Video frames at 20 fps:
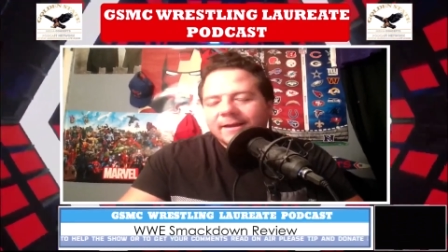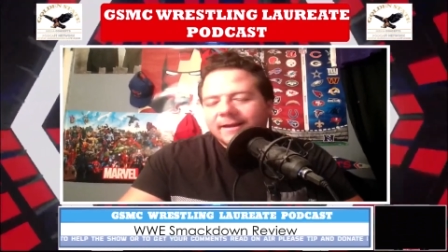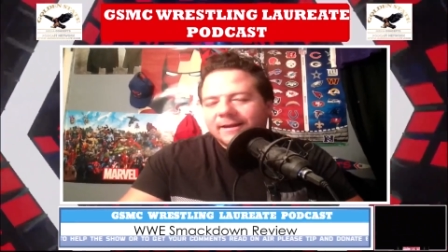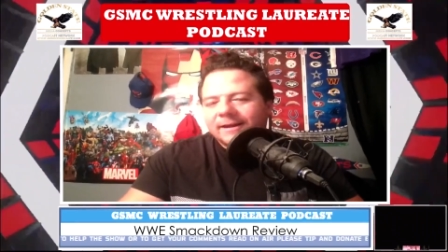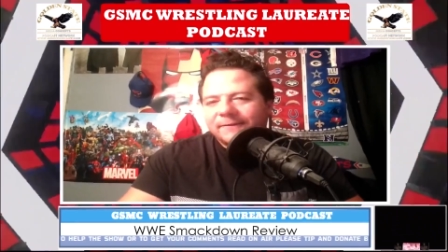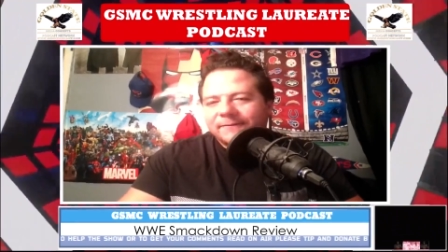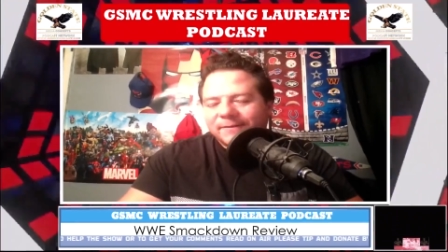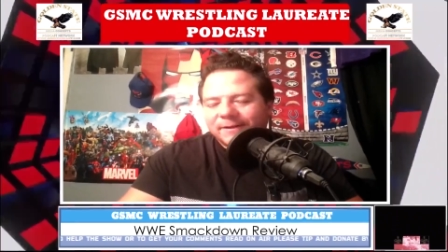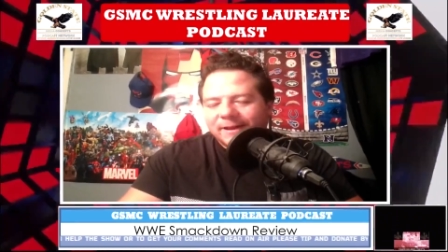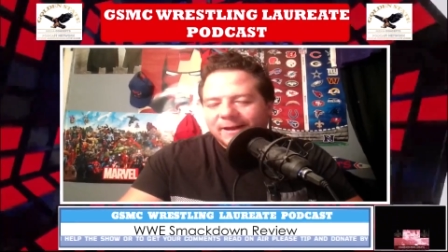
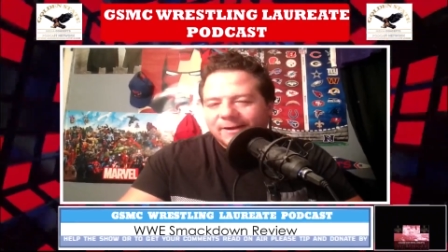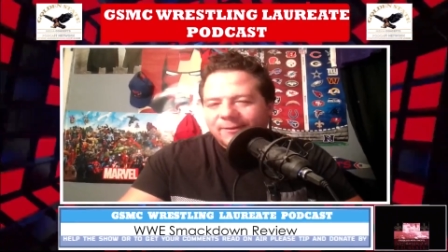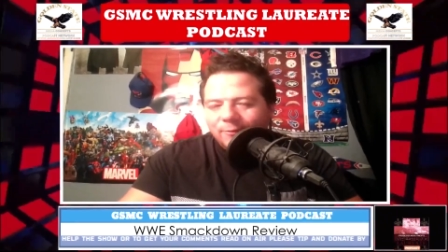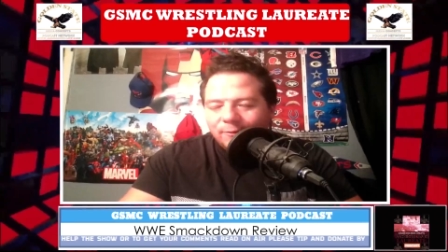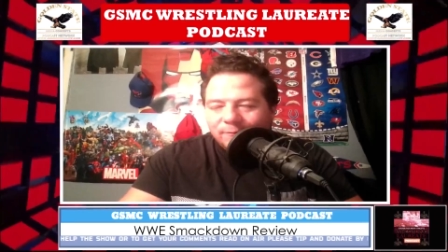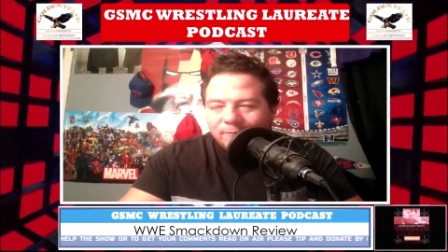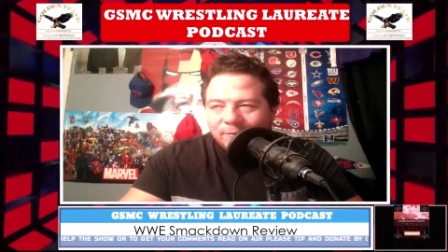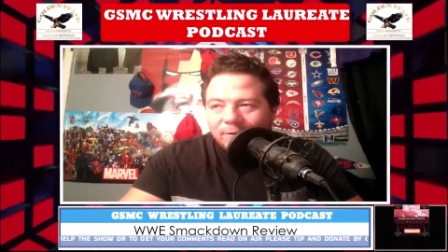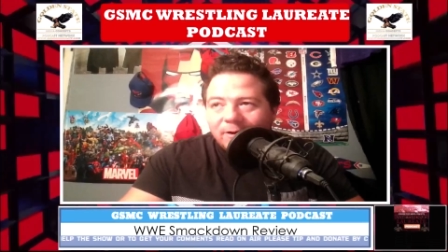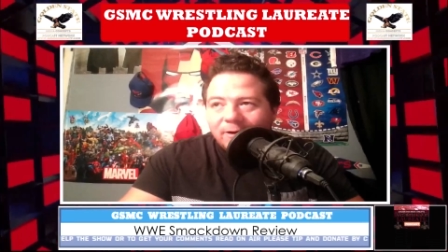And I feel like
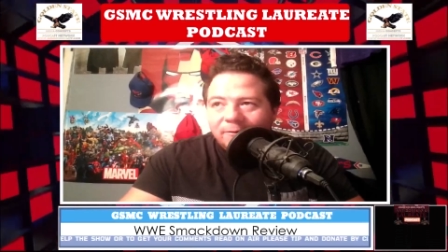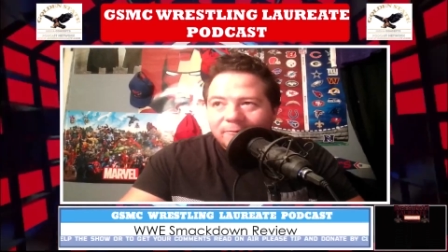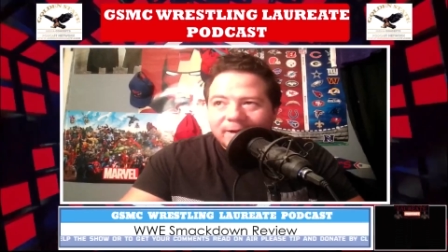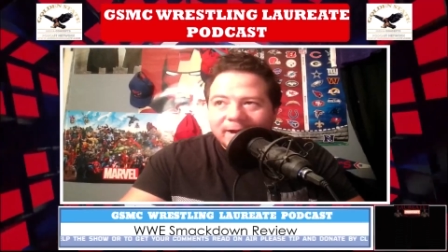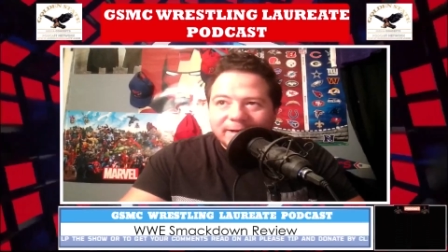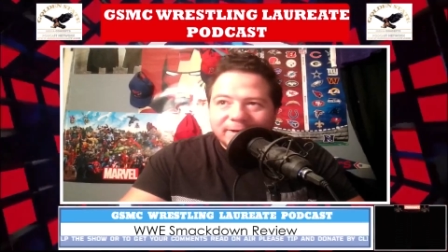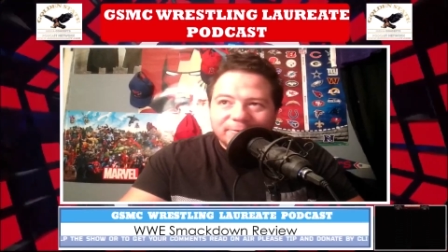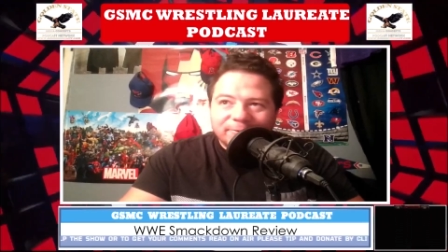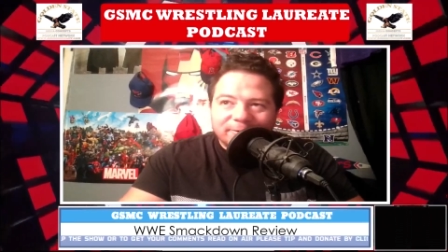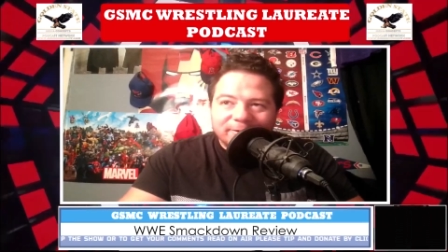overall
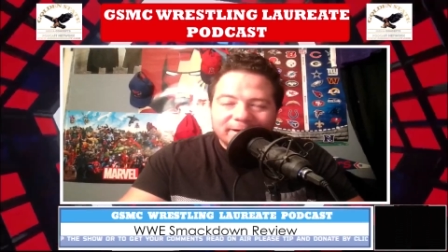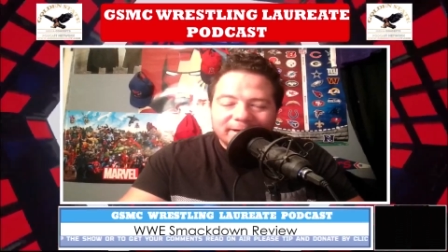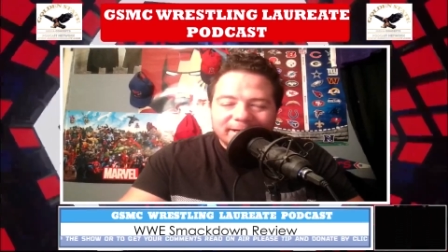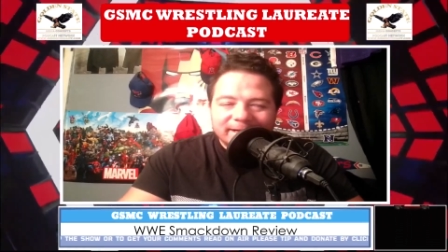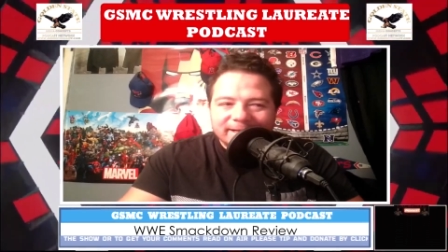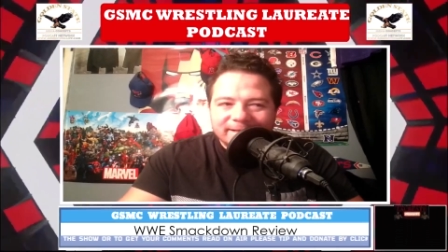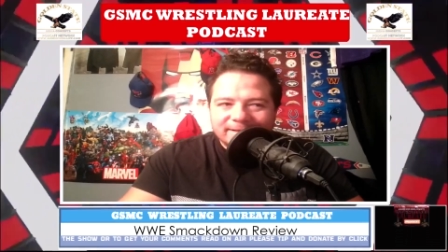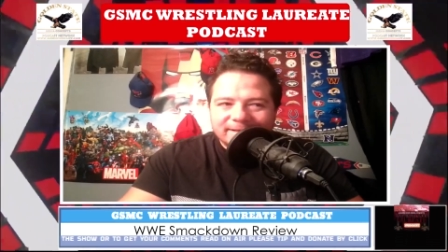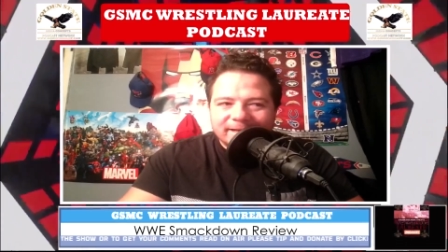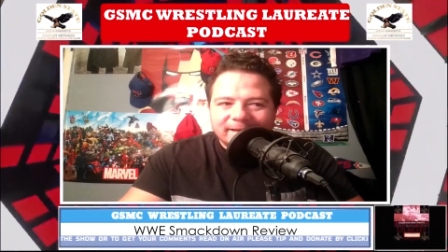Randy
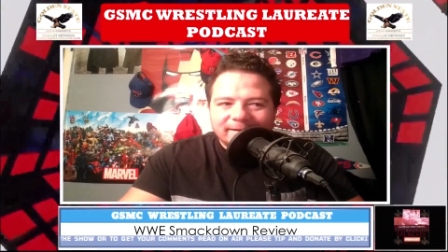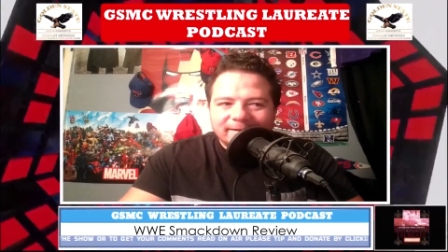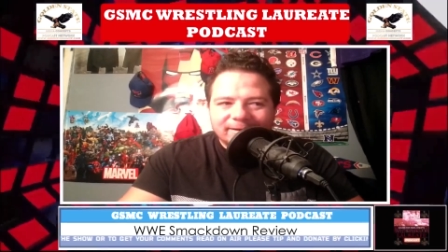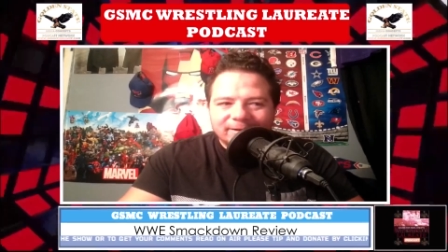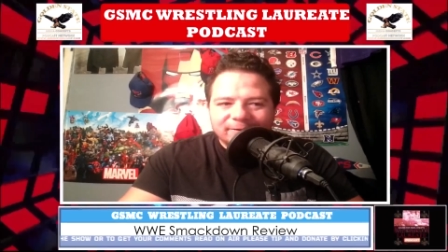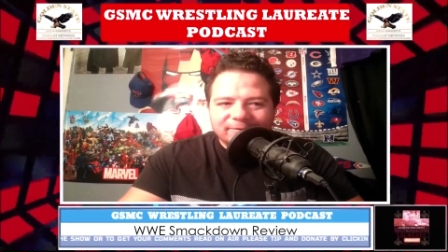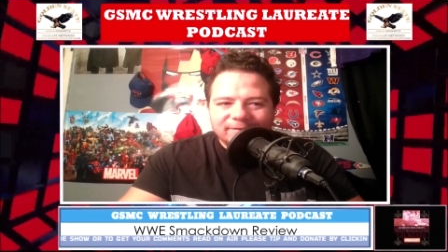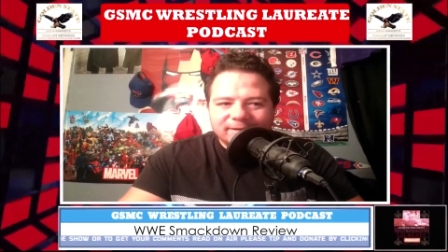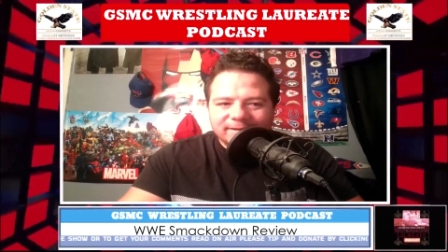Orton is uh you know,